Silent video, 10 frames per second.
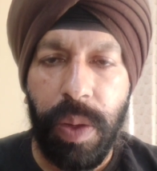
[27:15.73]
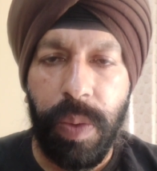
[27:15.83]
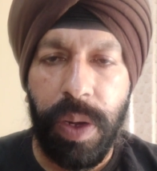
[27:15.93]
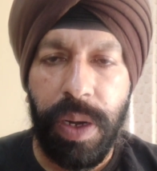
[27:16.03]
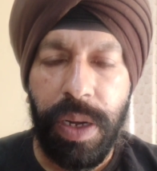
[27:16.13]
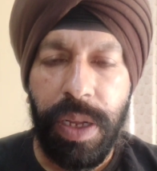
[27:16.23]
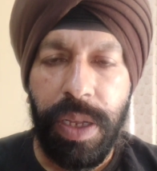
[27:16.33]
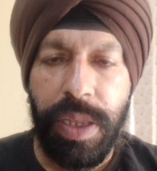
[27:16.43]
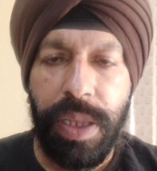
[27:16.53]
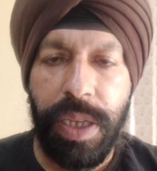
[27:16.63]
over
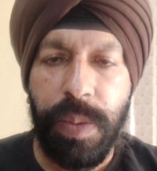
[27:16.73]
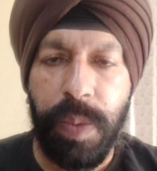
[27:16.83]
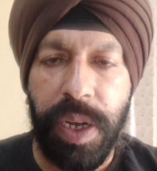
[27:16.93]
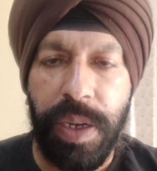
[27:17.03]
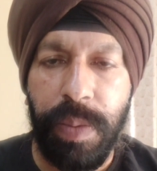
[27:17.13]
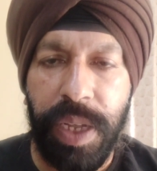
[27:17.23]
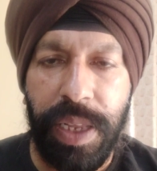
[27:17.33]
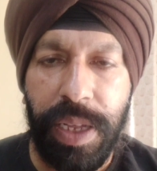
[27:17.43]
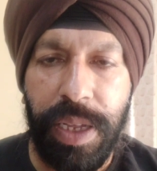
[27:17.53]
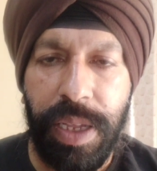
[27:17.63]
the spilt
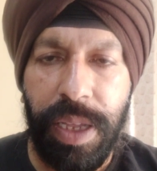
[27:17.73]
milk.